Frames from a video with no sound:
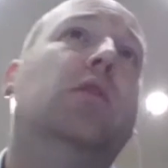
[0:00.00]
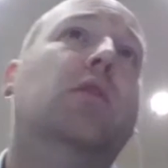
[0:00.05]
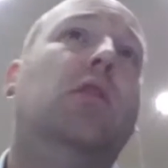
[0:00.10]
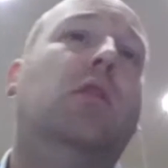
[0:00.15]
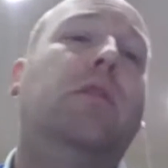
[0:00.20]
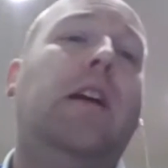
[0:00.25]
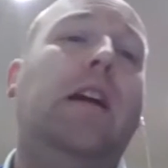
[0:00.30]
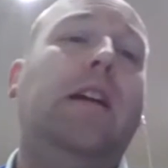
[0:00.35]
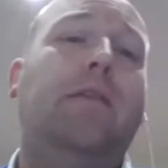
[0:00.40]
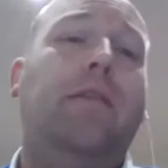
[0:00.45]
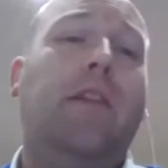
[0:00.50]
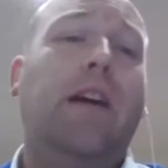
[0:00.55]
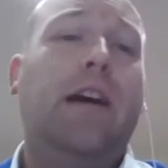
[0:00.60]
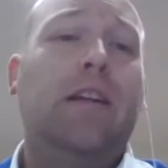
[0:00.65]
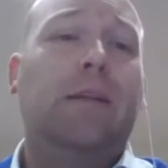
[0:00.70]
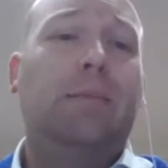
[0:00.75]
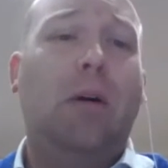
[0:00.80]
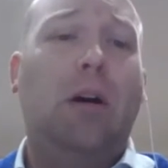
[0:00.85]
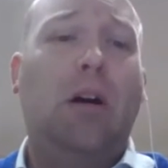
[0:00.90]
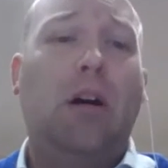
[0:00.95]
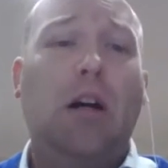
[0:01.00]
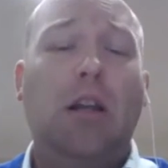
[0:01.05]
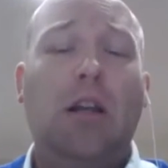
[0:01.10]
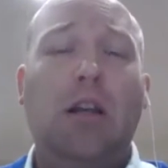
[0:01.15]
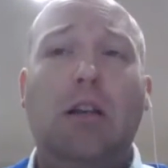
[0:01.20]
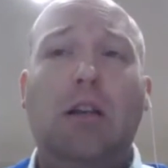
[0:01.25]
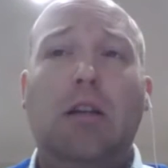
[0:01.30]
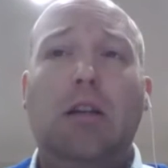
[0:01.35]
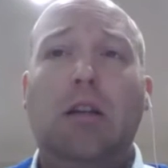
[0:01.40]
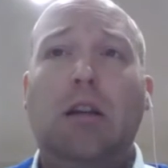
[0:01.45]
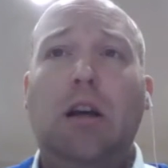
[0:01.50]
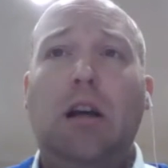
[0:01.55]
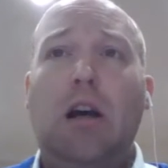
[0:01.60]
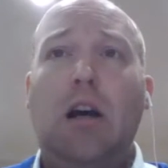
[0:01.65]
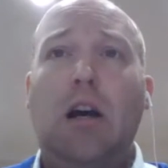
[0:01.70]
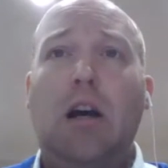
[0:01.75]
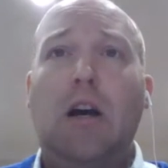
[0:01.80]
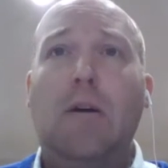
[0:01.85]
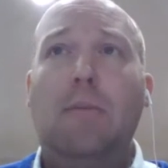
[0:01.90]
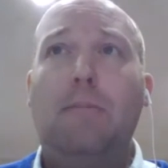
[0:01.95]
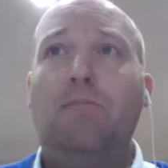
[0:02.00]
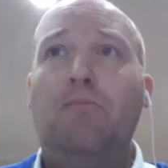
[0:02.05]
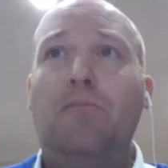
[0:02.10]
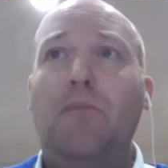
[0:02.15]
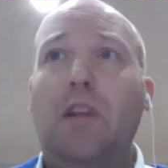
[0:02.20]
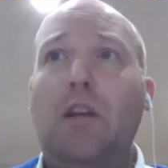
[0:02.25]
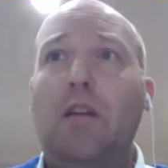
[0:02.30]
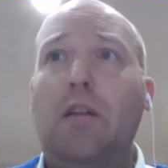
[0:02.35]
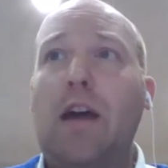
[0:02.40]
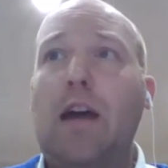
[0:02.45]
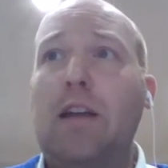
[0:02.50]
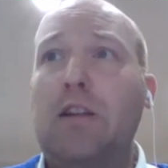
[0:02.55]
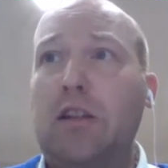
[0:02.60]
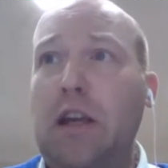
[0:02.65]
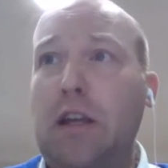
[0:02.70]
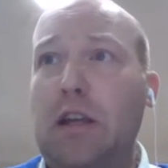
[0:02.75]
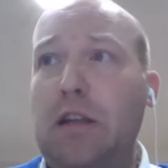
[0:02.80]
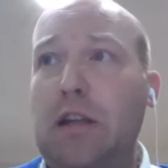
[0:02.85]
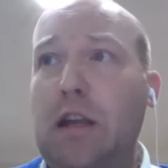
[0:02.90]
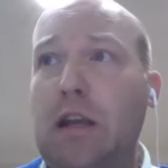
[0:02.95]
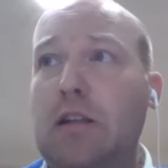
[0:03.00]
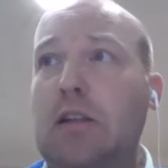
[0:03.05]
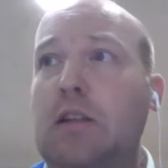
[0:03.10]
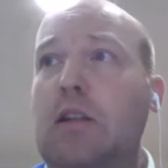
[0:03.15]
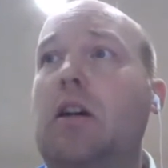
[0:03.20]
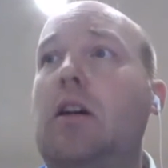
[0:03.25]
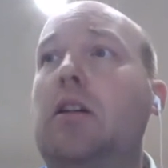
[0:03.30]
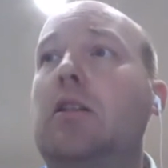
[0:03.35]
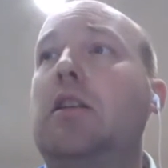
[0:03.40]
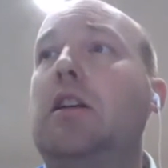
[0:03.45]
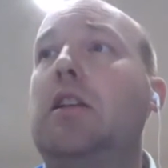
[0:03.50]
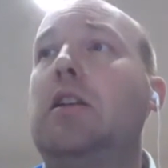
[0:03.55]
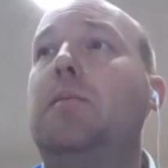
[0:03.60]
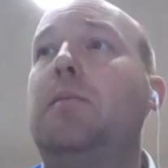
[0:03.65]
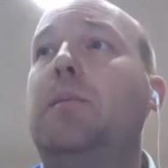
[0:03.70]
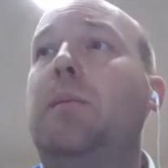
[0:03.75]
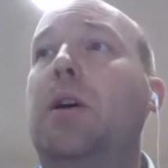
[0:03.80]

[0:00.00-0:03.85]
of a fares pilot. That's yet to get started,